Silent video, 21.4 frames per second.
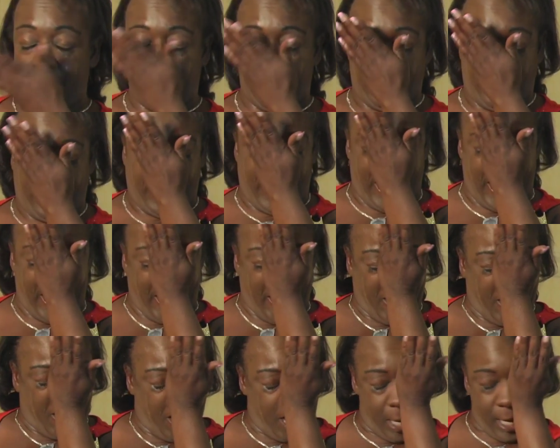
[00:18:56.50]
there
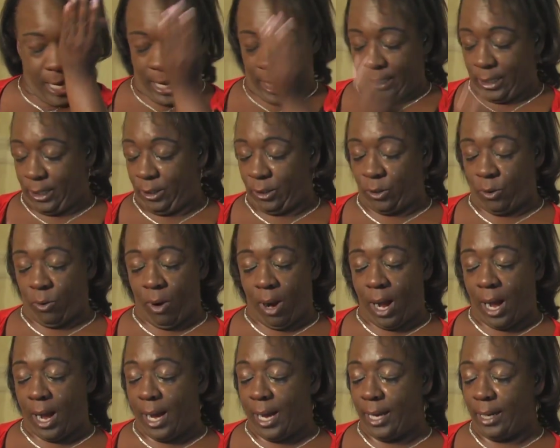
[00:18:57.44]
crying, and I just
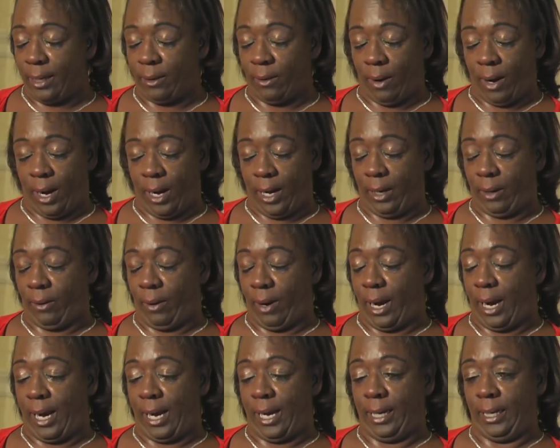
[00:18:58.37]
cried.
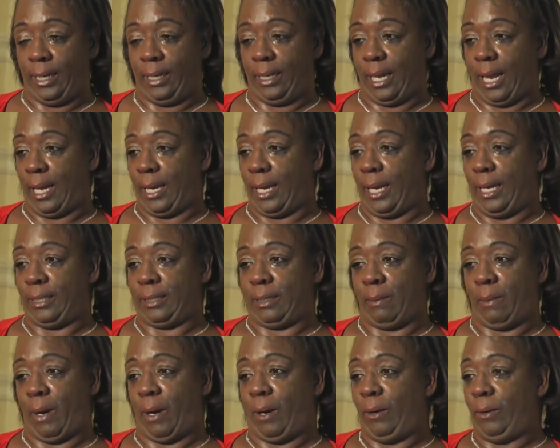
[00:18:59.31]
And I guess
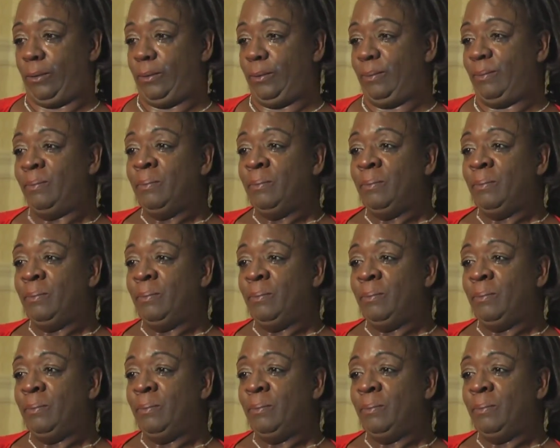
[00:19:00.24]
about